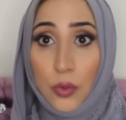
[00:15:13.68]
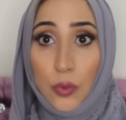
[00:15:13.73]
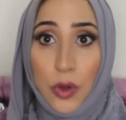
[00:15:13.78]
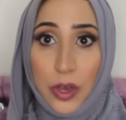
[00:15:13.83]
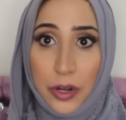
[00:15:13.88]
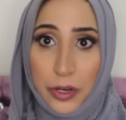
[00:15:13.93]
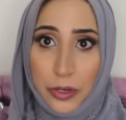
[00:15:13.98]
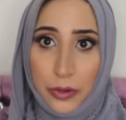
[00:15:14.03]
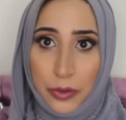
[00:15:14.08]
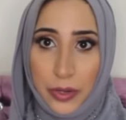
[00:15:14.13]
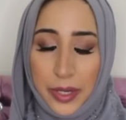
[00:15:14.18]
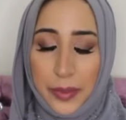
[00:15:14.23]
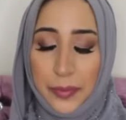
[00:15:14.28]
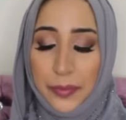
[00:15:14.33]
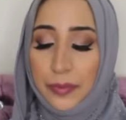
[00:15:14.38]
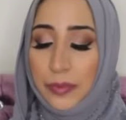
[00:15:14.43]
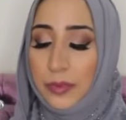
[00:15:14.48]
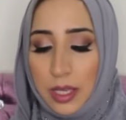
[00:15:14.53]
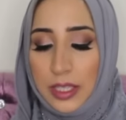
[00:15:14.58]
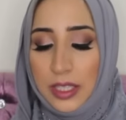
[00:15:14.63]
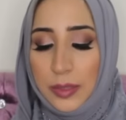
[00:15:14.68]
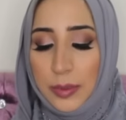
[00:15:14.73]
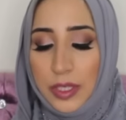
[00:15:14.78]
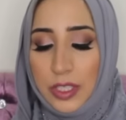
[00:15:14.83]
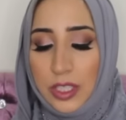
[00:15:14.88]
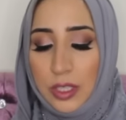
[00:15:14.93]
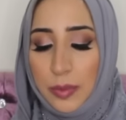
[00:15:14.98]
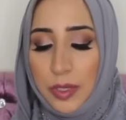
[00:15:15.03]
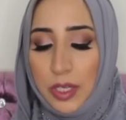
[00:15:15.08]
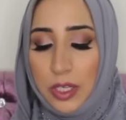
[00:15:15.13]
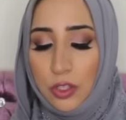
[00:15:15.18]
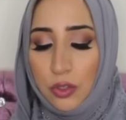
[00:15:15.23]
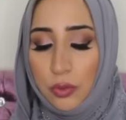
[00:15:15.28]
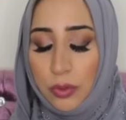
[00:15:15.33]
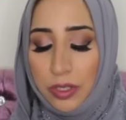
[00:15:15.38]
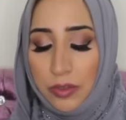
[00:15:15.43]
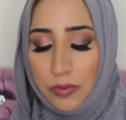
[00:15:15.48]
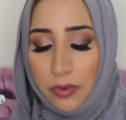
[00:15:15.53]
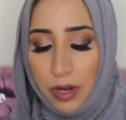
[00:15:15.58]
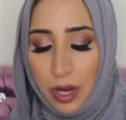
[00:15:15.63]
water cream. It's meant to be
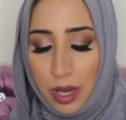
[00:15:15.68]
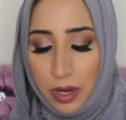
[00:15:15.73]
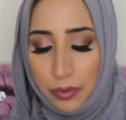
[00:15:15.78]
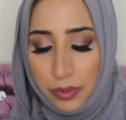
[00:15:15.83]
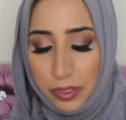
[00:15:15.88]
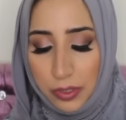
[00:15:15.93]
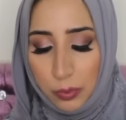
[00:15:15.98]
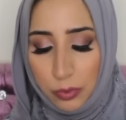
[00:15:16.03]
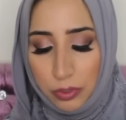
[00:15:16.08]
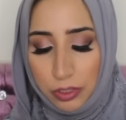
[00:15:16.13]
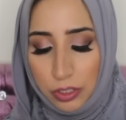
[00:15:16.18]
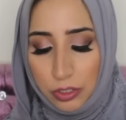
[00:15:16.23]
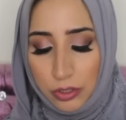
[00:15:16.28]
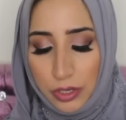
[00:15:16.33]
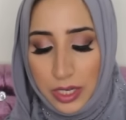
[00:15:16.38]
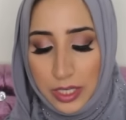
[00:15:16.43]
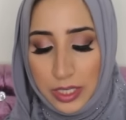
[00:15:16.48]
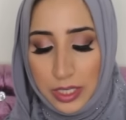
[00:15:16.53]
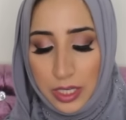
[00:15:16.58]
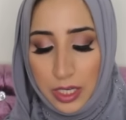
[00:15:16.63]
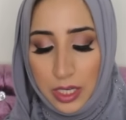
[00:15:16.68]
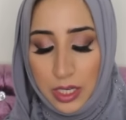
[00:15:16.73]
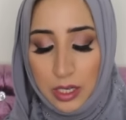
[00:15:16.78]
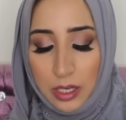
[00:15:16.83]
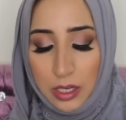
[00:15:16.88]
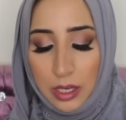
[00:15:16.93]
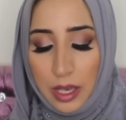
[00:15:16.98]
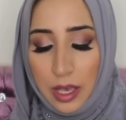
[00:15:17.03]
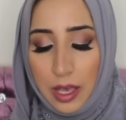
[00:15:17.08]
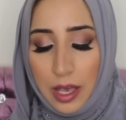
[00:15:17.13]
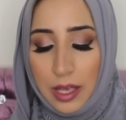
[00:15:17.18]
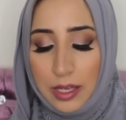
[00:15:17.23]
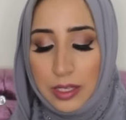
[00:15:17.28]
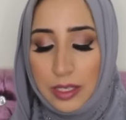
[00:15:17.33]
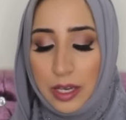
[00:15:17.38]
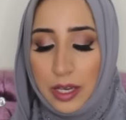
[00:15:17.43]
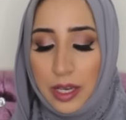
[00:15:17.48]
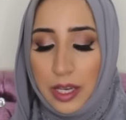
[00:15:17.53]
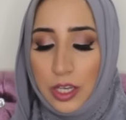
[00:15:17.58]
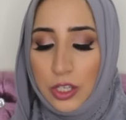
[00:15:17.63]
24 hours moisturizing,
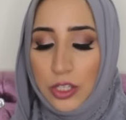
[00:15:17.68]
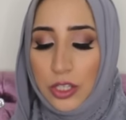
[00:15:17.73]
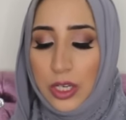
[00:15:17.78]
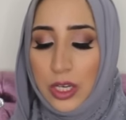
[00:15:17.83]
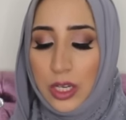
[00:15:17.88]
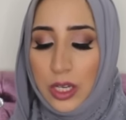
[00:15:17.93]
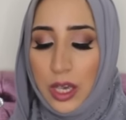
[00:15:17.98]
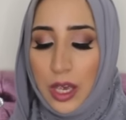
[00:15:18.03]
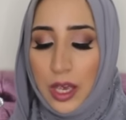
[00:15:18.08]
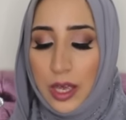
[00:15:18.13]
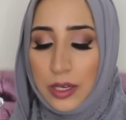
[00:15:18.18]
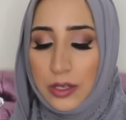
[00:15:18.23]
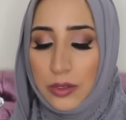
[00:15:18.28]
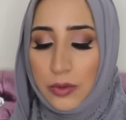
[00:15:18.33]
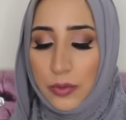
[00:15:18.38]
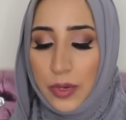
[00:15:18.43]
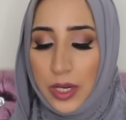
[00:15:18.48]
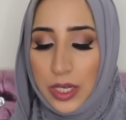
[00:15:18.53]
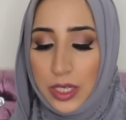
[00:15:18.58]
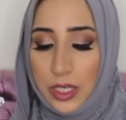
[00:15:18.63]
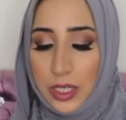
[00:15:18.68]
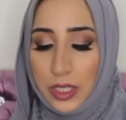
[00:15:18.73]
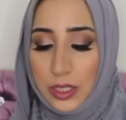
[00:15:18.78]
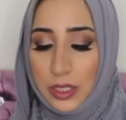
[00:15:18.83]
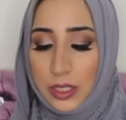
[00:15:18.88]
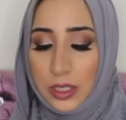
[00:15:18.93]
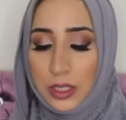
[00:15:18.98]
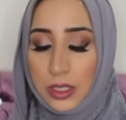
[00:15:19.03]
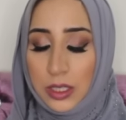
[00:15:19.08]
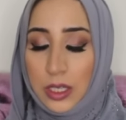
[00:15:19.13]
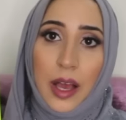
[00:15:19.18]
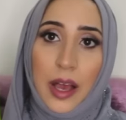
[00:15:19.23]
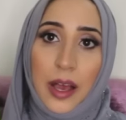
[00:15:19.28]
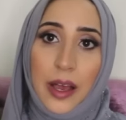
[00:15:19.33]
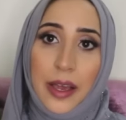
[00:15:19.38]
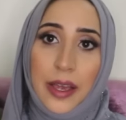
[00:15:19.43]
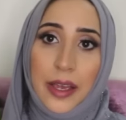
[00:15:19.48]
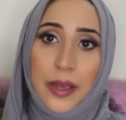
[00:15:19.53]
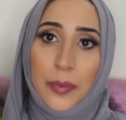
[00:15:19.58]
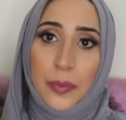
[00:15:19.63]
anti-aging, and radiance.
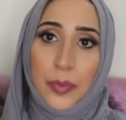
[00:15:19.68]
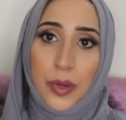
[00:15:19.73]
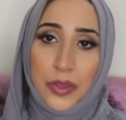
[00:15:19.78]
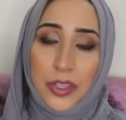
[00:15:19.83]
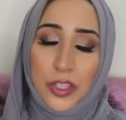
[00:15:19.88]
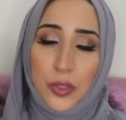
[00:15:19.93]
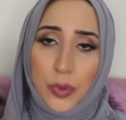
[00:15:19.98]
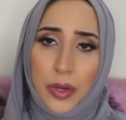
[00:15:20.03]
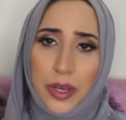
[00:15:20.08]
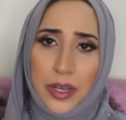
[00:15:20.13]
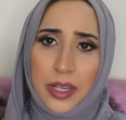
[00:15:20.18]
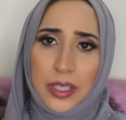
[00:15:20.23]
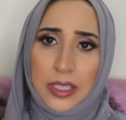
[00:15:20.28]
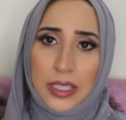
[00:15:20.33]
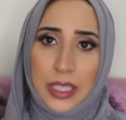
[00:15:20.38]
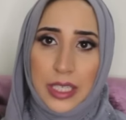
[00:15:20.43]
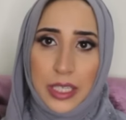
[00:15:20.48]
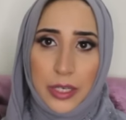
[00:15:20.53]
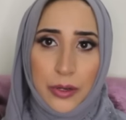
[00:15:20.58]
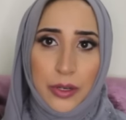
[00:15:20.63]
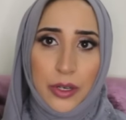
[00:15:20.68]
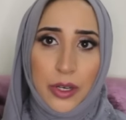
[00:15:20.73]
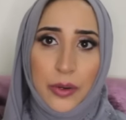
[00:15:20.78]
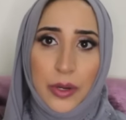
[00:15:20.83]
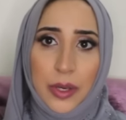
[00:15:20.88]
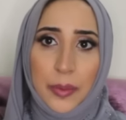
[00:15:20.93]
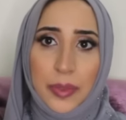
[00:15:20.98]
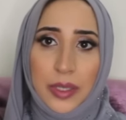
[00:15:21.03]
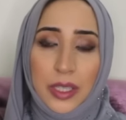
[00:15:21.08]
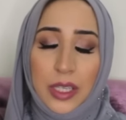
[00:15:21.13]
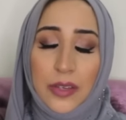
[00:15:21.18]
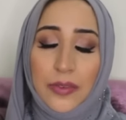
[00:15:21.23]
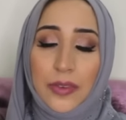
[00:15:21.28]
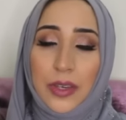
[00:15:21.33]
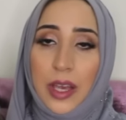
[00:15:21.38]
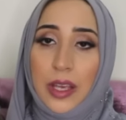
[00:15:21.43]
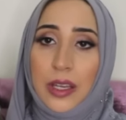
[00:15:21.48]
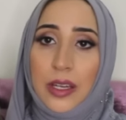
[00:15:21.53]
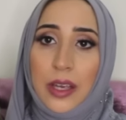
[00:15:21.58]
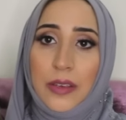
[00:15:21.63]
I bought this product a year ago, I believe,
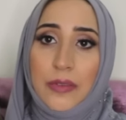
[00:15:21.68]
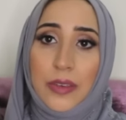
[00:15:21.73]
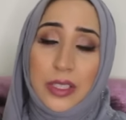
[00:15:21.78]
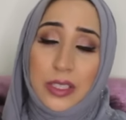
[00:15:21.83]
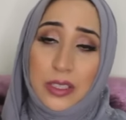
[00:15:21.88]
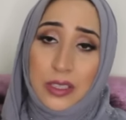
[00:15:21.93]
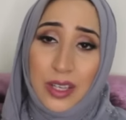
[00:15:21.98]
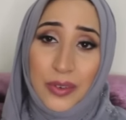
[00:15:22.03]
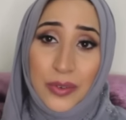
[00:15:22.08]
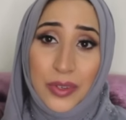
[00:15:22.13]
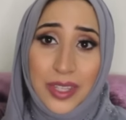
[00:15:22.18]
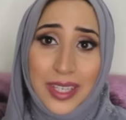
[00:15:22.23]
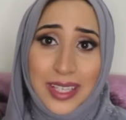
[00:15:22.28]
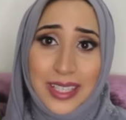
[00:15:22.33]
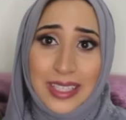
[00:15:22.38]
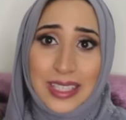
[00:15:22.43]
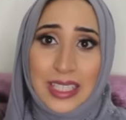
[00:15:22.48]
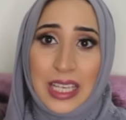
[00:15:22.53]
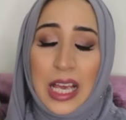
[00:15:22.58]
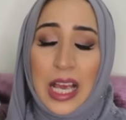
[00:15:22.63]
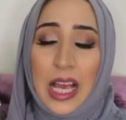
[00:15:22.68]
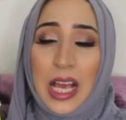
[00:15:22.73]
and I fell in love with it.